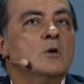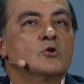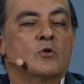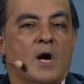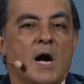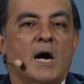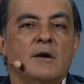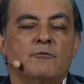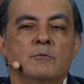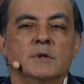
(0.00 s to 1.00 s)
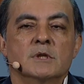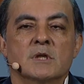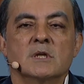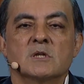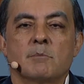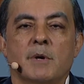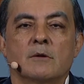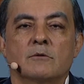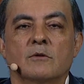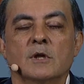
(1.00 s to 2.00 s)
sort of high from these things
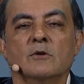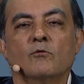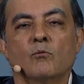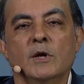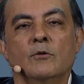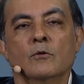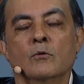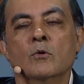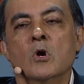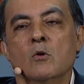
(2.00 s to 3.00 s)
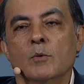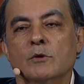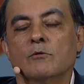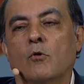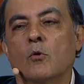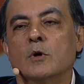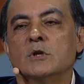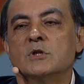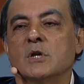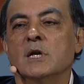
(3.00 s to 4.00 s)
about the things we do with
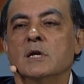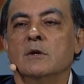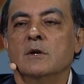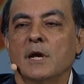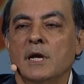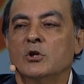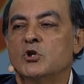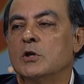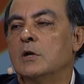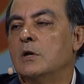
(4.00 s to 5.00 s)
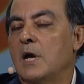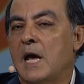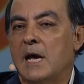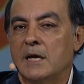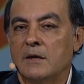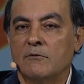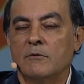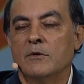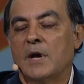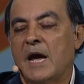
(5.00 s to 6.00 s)
growers in Asia
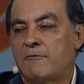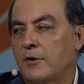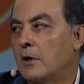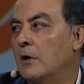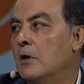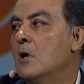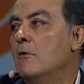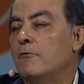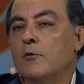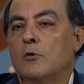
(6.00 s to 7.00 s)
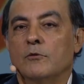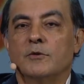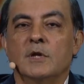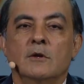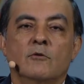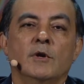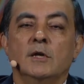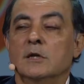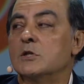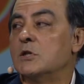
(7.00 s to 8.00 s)
and Africa for the
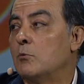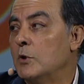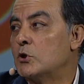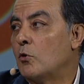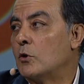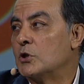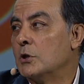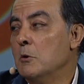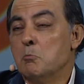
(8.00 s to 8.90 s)
ingredients that we source.